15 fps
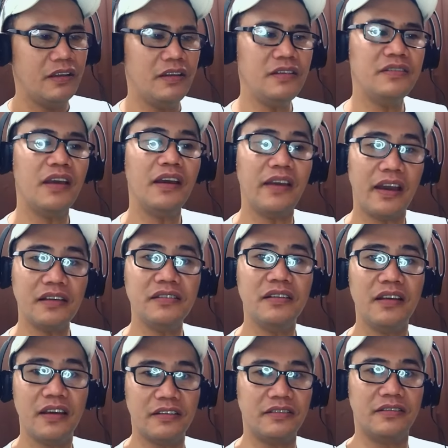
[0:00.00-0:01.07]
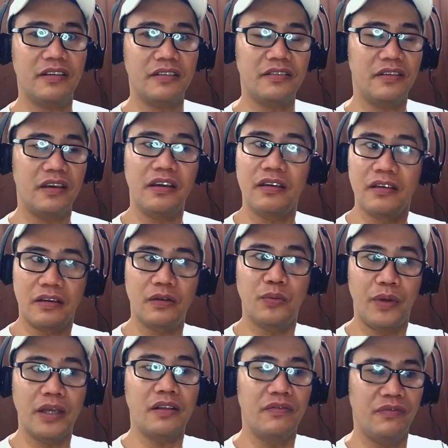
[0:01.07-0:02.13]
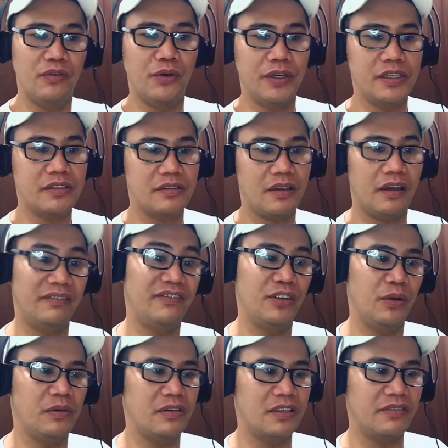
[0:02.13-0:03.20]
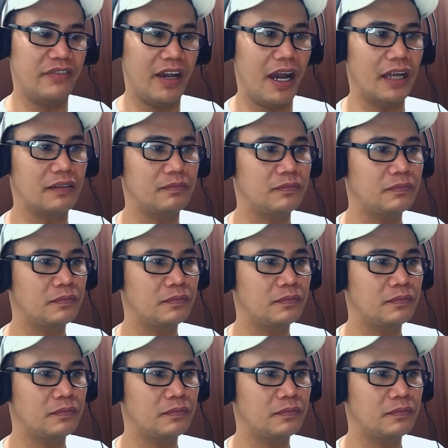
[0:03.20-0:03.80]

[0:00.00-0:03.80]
This guy actually has such a great voice. I've noticed that.